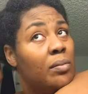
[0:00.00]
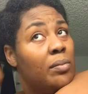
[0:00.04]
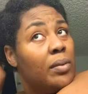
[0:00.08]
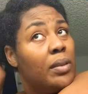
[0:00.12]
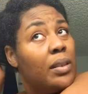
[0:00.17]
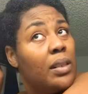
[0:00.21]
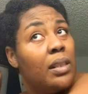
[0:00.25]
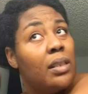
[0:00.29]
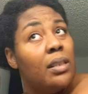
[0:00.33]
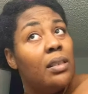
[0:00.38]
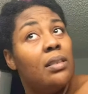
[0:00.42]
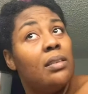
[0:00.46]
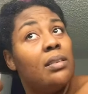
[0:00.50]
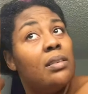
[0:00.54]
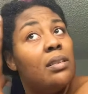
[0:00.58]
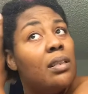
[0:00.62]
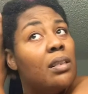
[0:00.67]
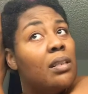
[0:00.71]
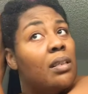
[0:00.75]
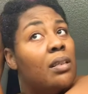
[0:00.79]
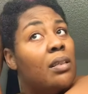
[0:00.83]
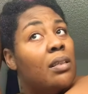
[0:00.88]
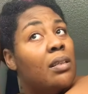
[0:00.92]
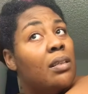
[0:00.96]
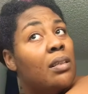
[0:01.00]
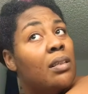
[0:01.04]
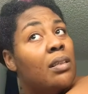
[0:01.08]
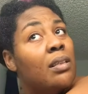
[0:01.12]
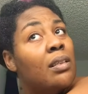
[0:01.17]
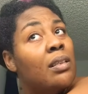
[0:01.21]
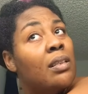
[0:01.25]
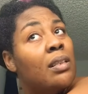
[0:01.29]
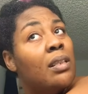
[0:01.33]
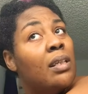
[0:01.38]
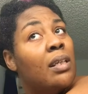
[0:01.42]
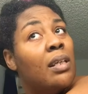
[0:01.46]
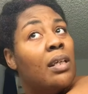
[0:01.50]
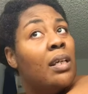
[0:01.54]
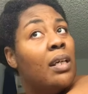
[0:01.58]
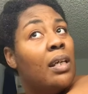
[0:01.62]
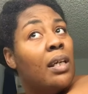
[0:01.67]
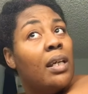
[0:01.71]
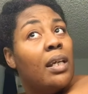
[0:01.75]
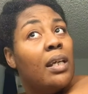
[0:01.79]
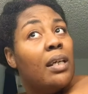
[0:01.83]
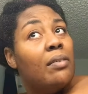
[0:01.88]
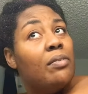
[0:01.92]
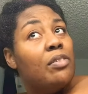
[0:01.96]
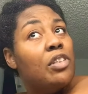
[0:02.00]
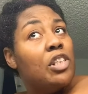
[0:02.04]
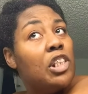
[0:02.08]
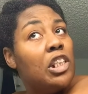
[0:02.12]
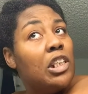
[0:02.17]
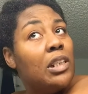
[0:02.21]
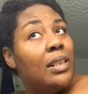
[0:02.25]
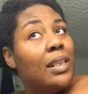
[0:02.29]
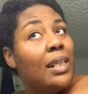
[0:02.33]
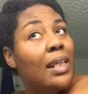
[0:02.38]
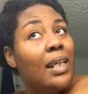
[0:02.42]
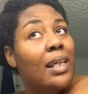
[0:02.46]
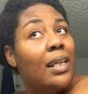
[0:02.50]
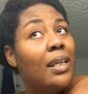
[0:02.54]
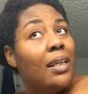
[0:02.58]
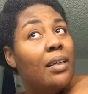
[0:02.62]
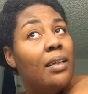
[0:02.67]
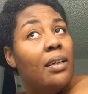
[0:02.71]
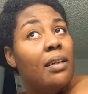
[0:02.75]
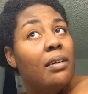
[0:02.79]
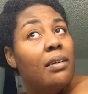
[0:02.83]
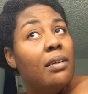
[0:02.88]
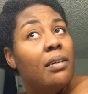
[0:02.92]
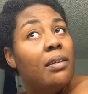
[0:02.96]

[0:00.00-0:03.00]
Because if she did,